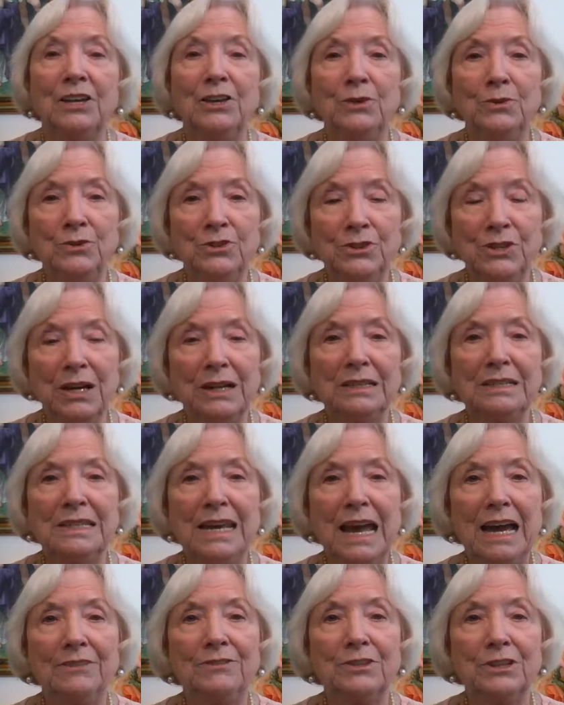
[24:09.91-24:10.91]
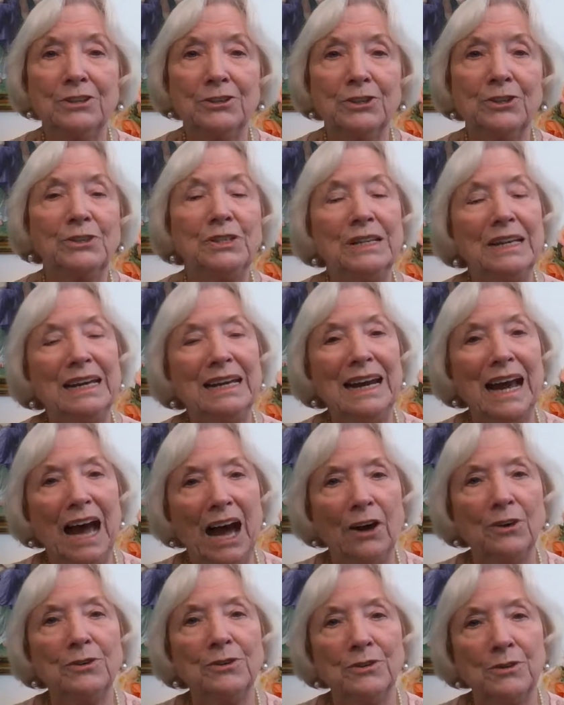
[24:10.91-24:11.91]
You just have to learn to get
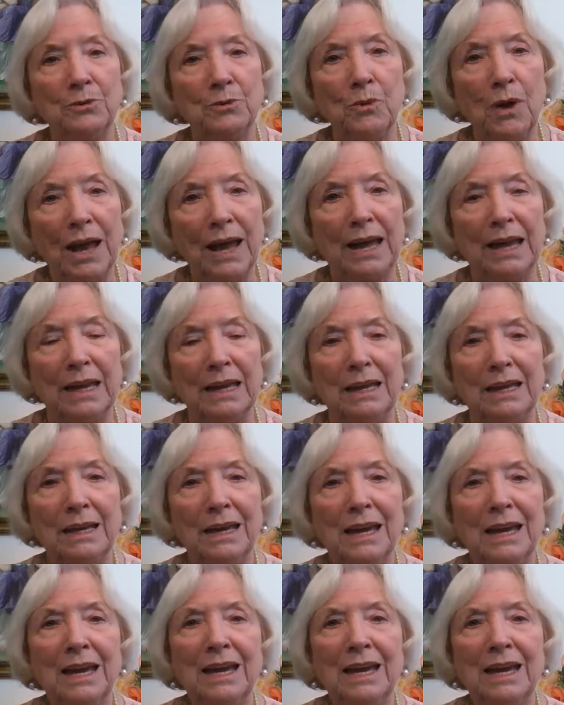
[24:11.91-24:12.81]
out of the way.